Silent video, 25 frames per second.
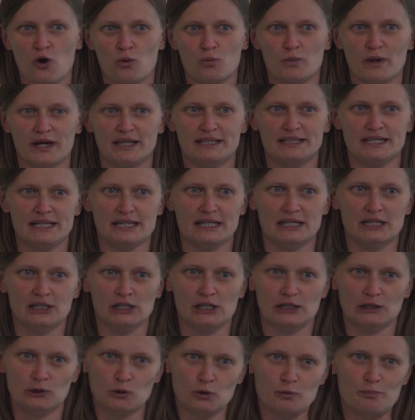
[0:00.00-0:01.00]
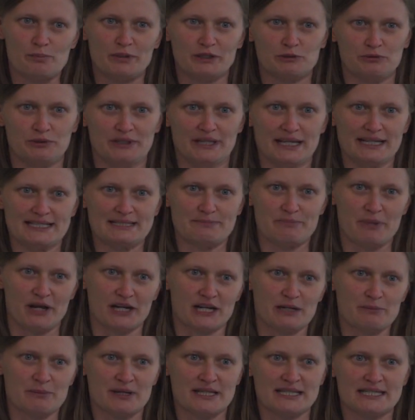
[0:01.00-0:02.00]
where the loop between
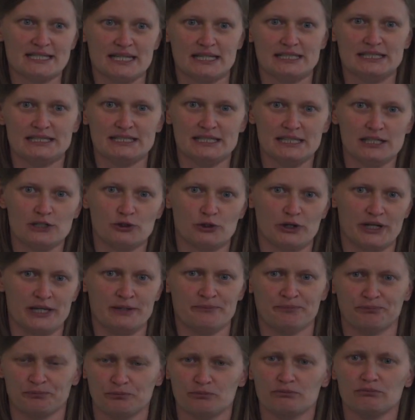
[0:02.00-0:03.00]
experiments and theory